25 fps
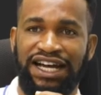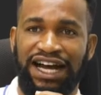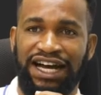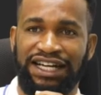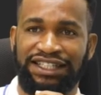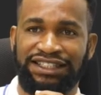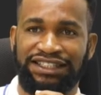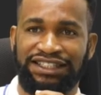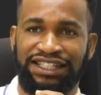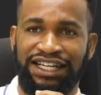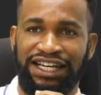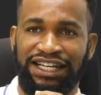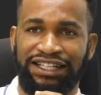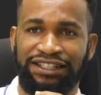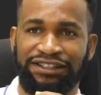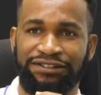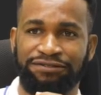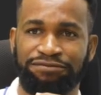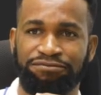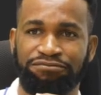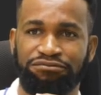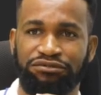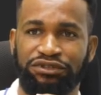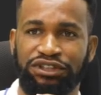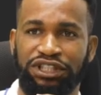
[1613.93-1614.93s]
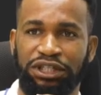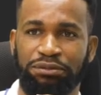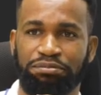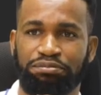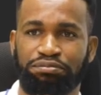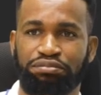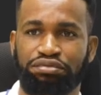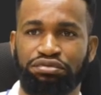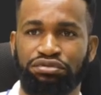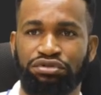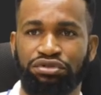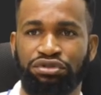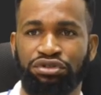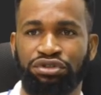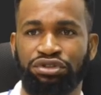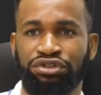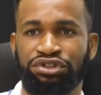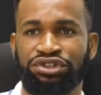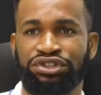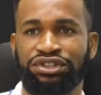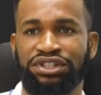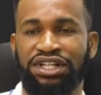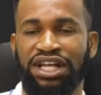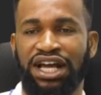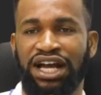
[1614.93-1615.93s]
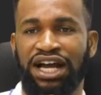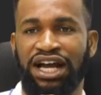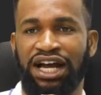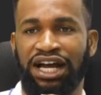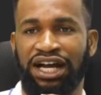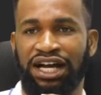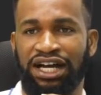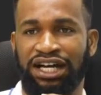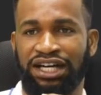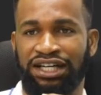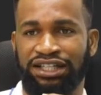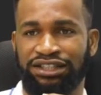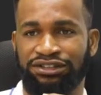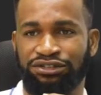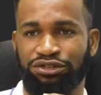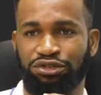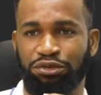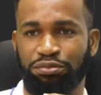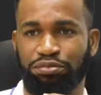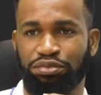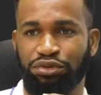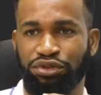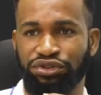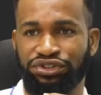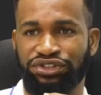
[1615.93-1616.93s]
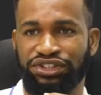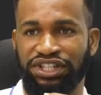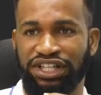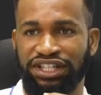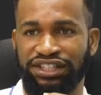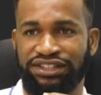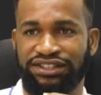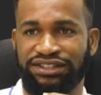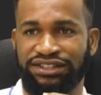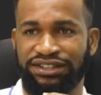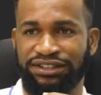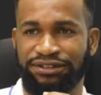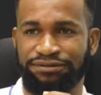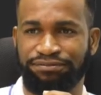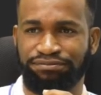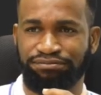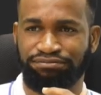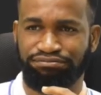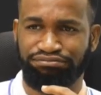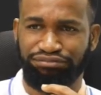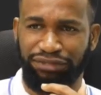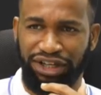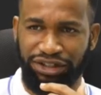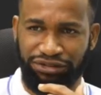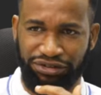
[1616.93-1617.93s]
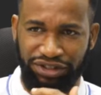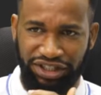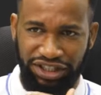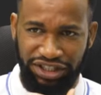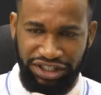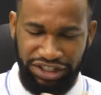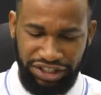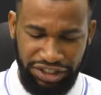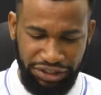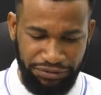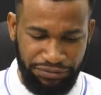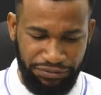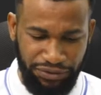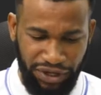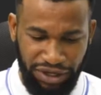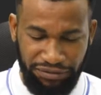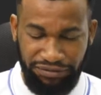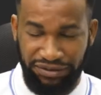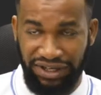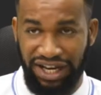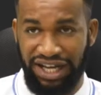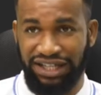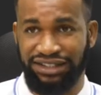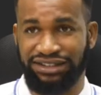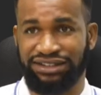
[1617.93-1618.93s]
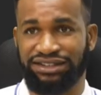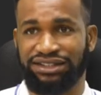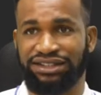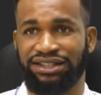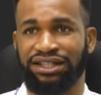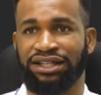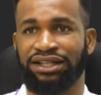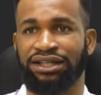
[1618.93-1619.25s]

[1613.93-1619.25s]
and then they push down to push this mercury. If you have learned